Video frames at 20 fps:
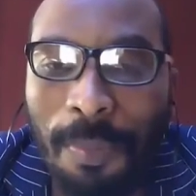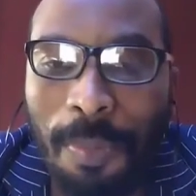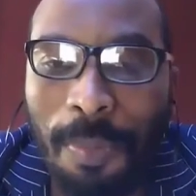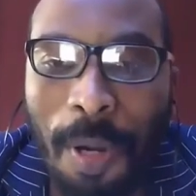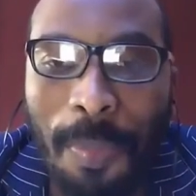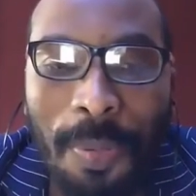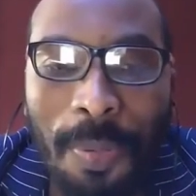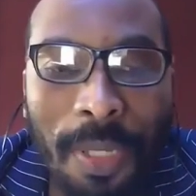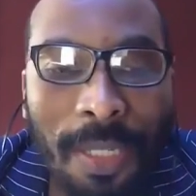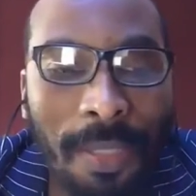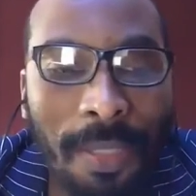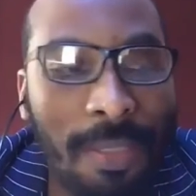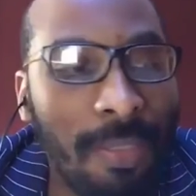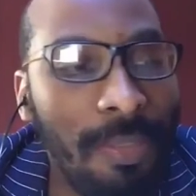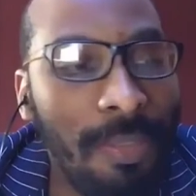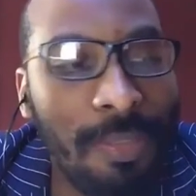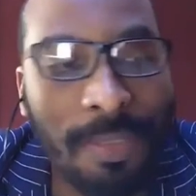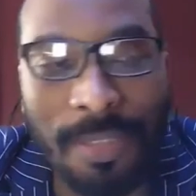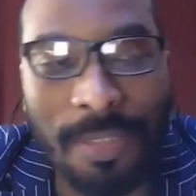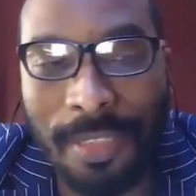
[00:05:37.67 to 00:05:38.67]
popping
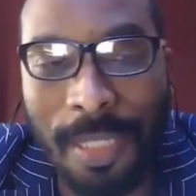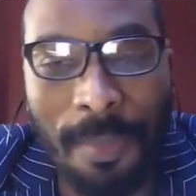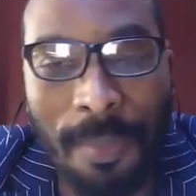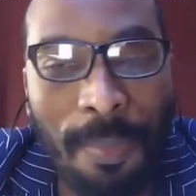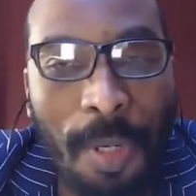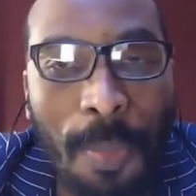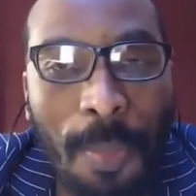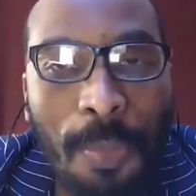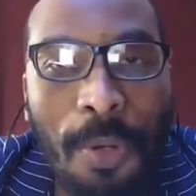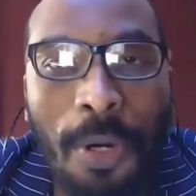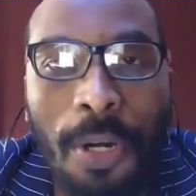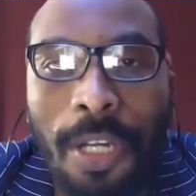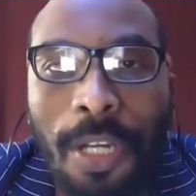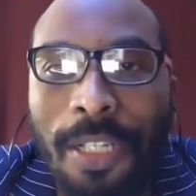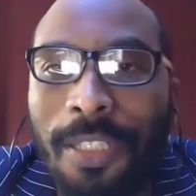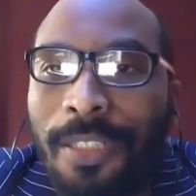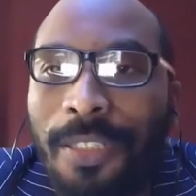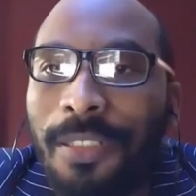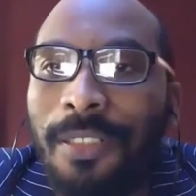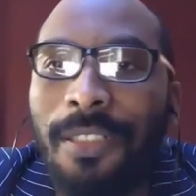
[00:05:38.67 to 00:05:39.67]
some
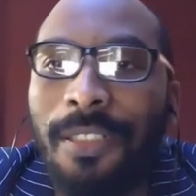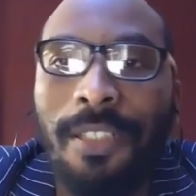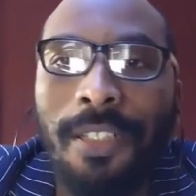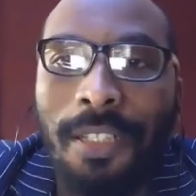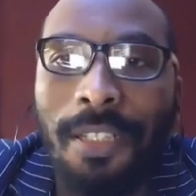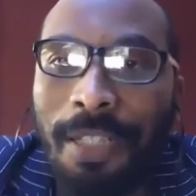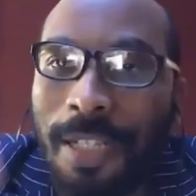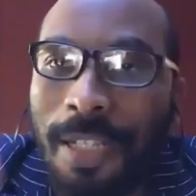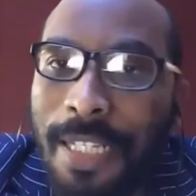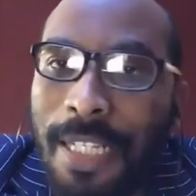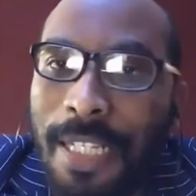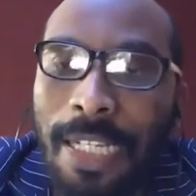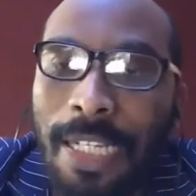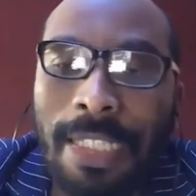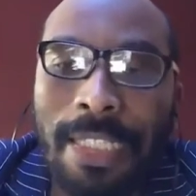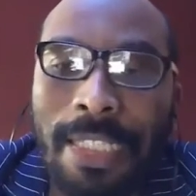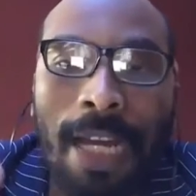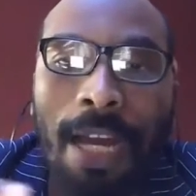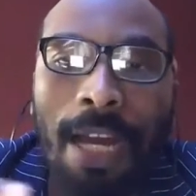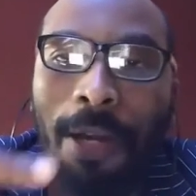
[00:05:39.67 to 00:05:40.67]
popcorn,
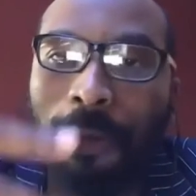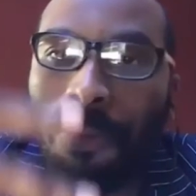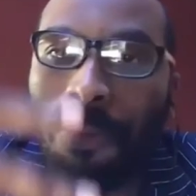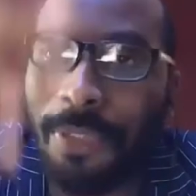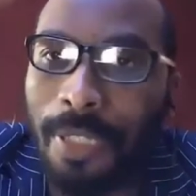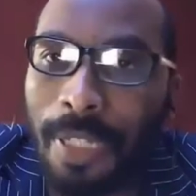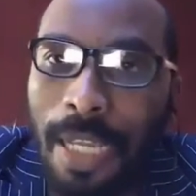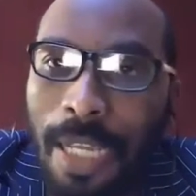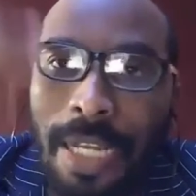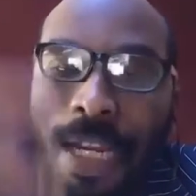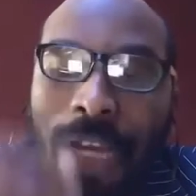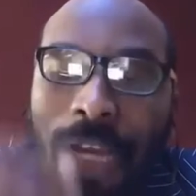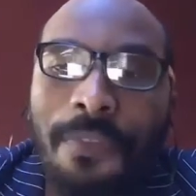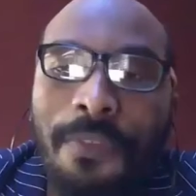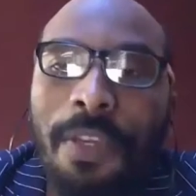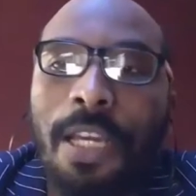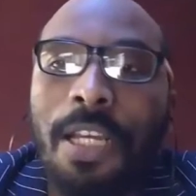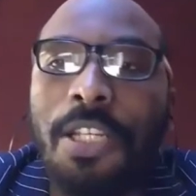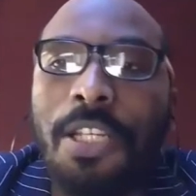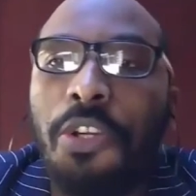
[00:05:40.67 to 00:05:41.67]
sitting down and
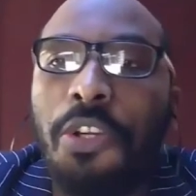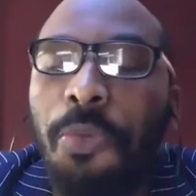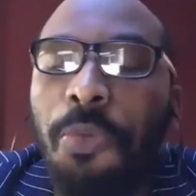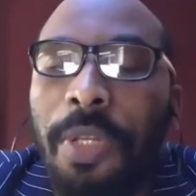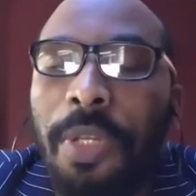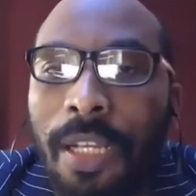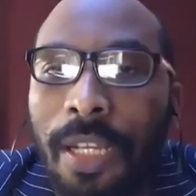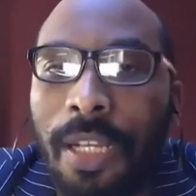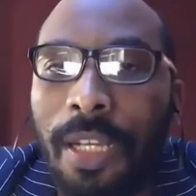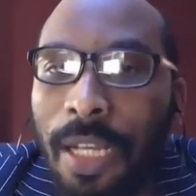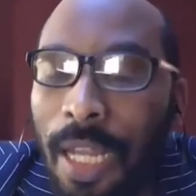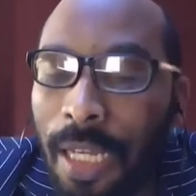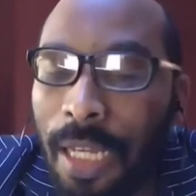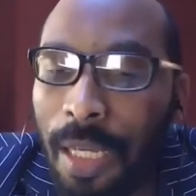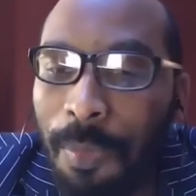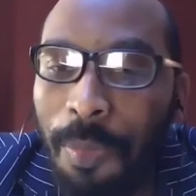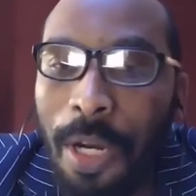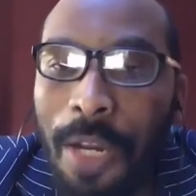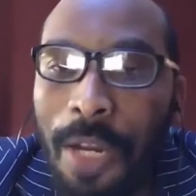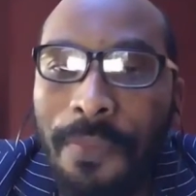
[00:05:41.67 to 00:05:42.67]
having a screen, like
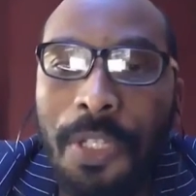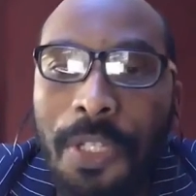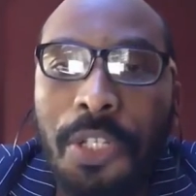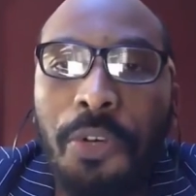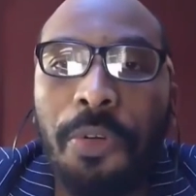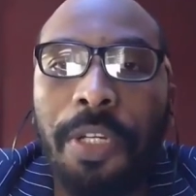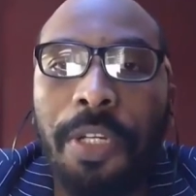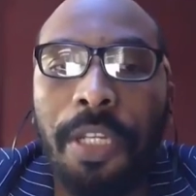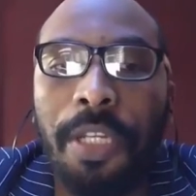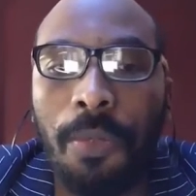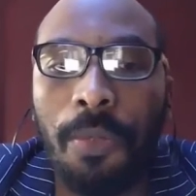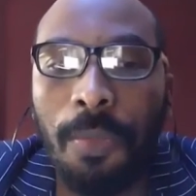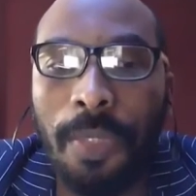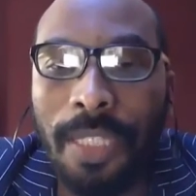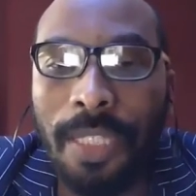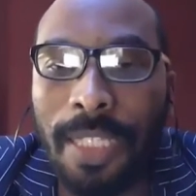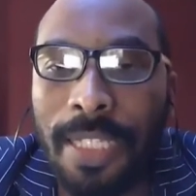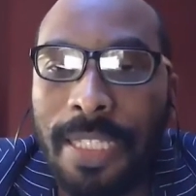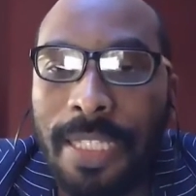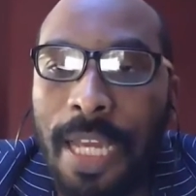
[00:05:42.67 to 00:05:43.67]
a private screening
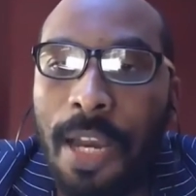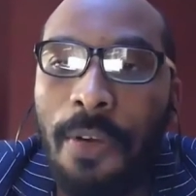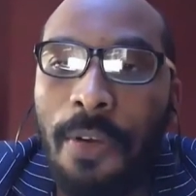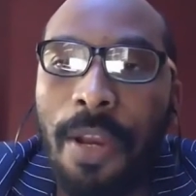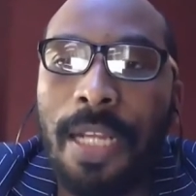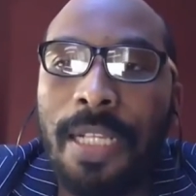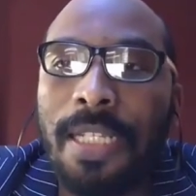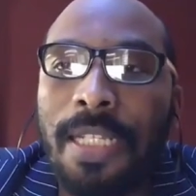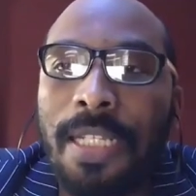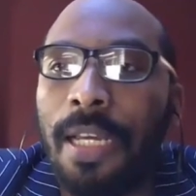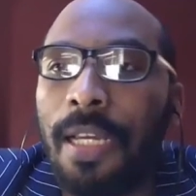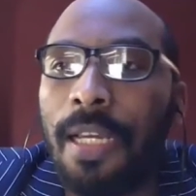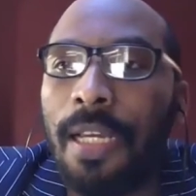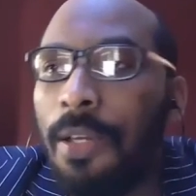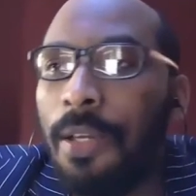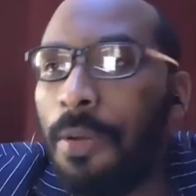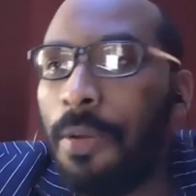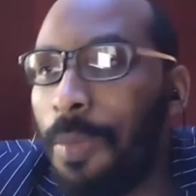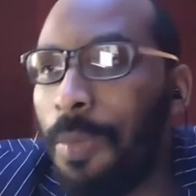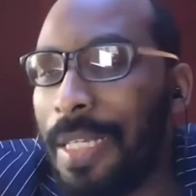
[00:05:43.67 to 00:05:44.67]
with the director,
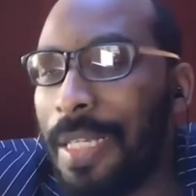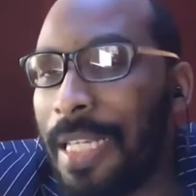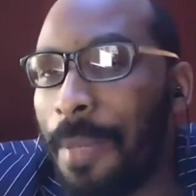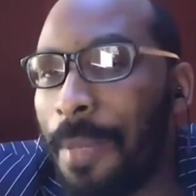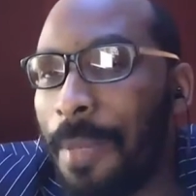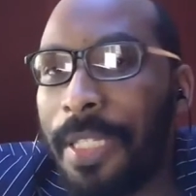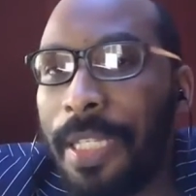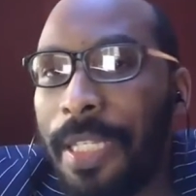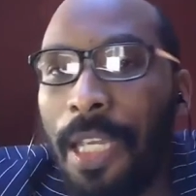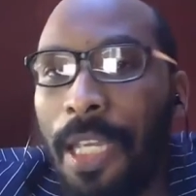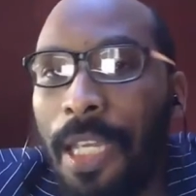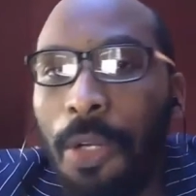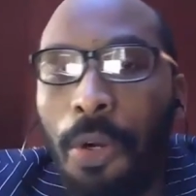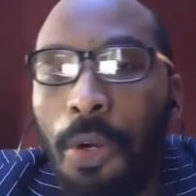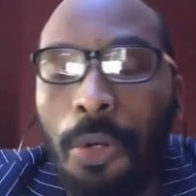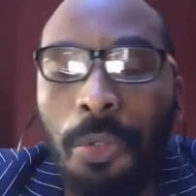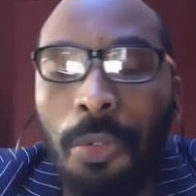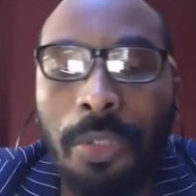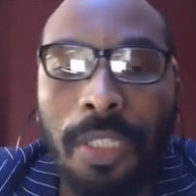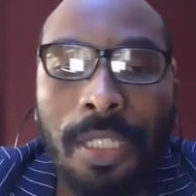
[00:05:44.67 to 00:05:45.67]
with some
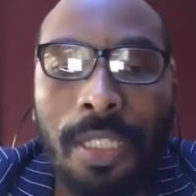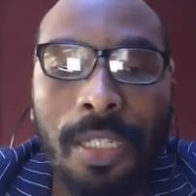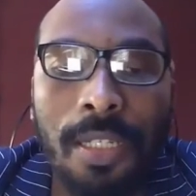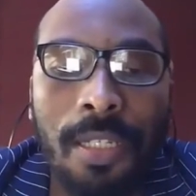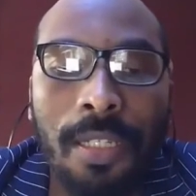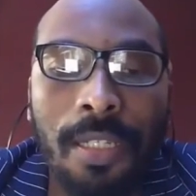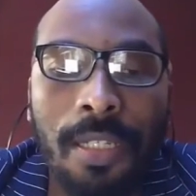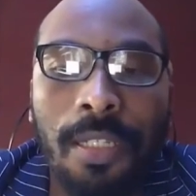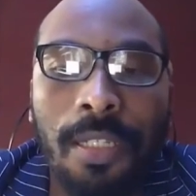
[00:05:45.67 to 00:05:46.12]
stakeholders.